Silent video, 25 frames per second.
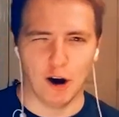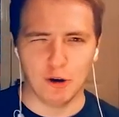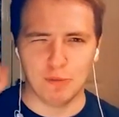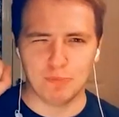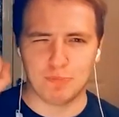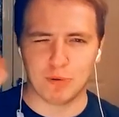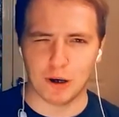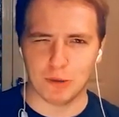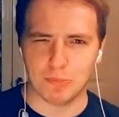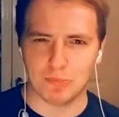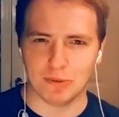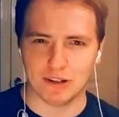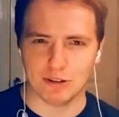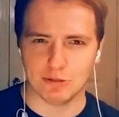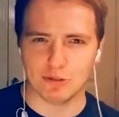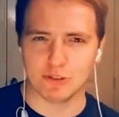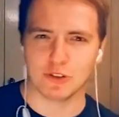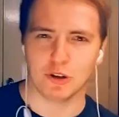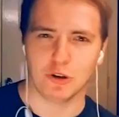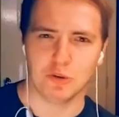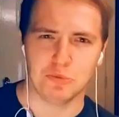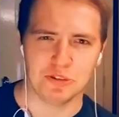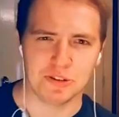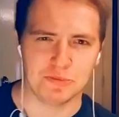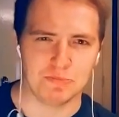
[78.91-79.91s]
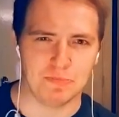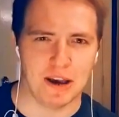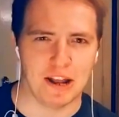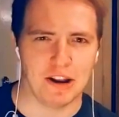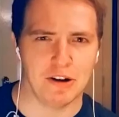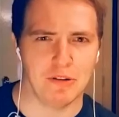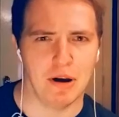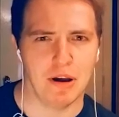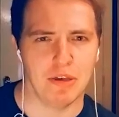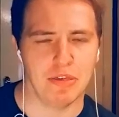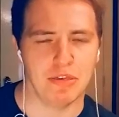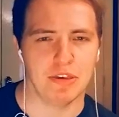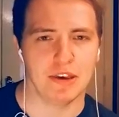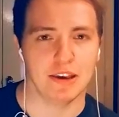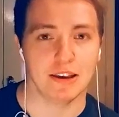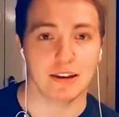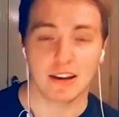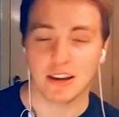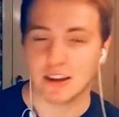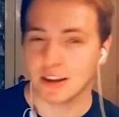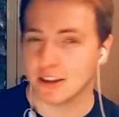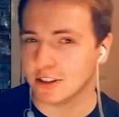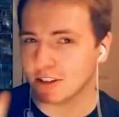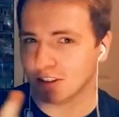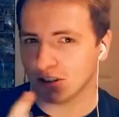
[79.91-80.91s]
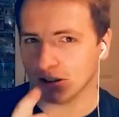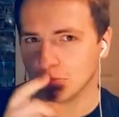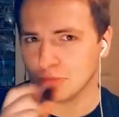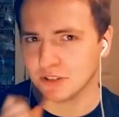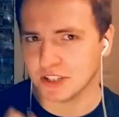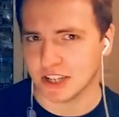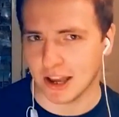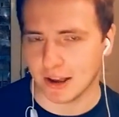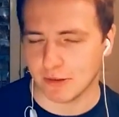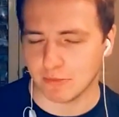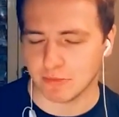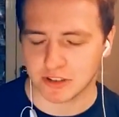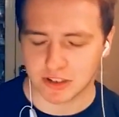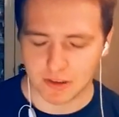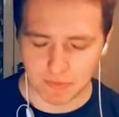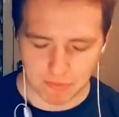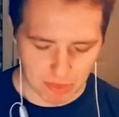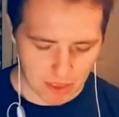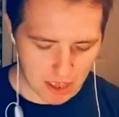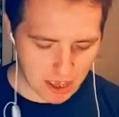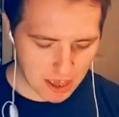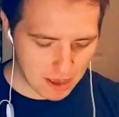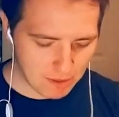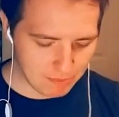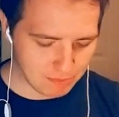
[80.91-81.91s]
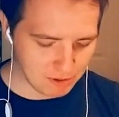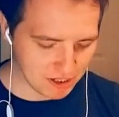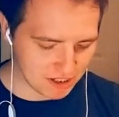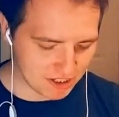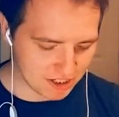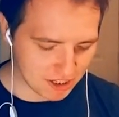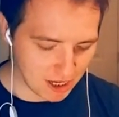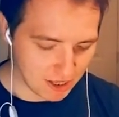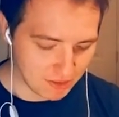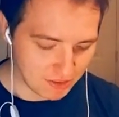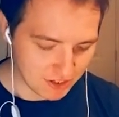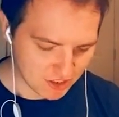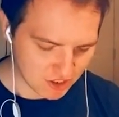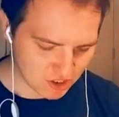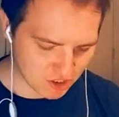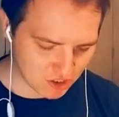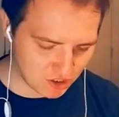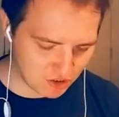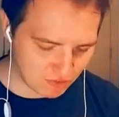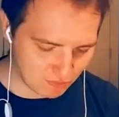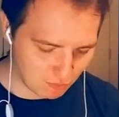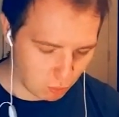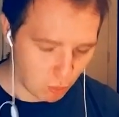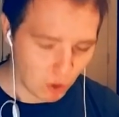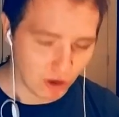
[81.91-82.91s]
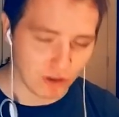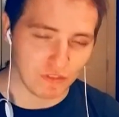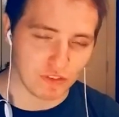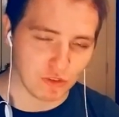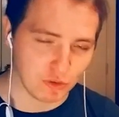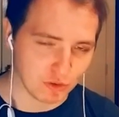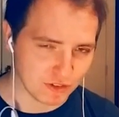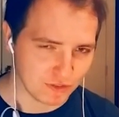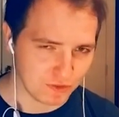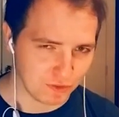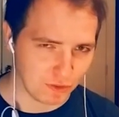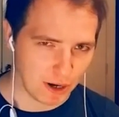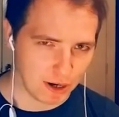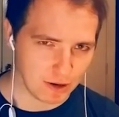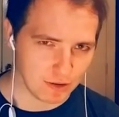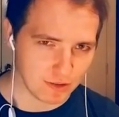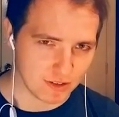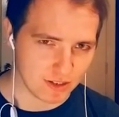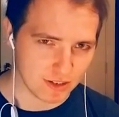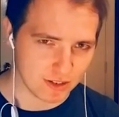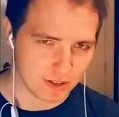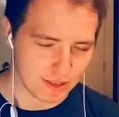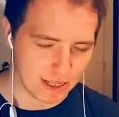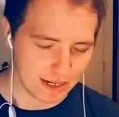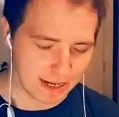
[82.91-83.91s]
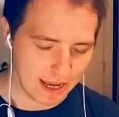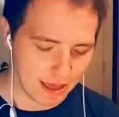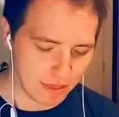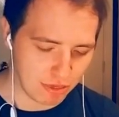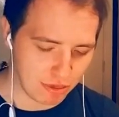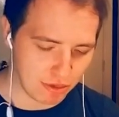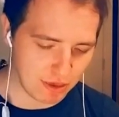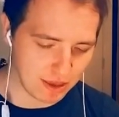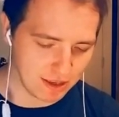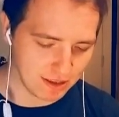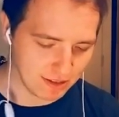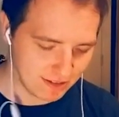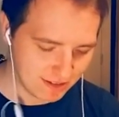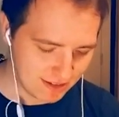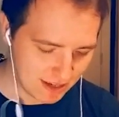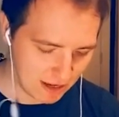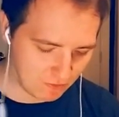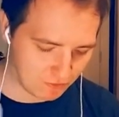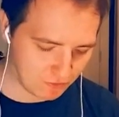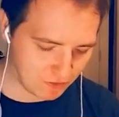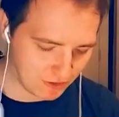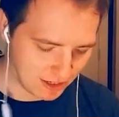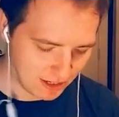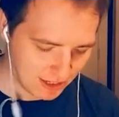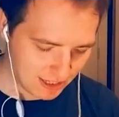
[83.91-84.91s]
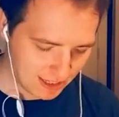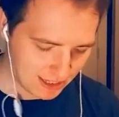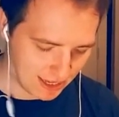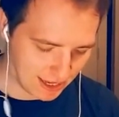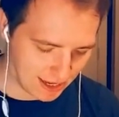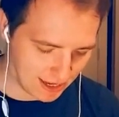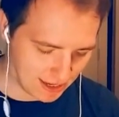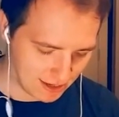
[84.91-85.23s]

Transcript: unpopular is always better, I think, sometimes. But uh, this is one of those fragrances that I think definitely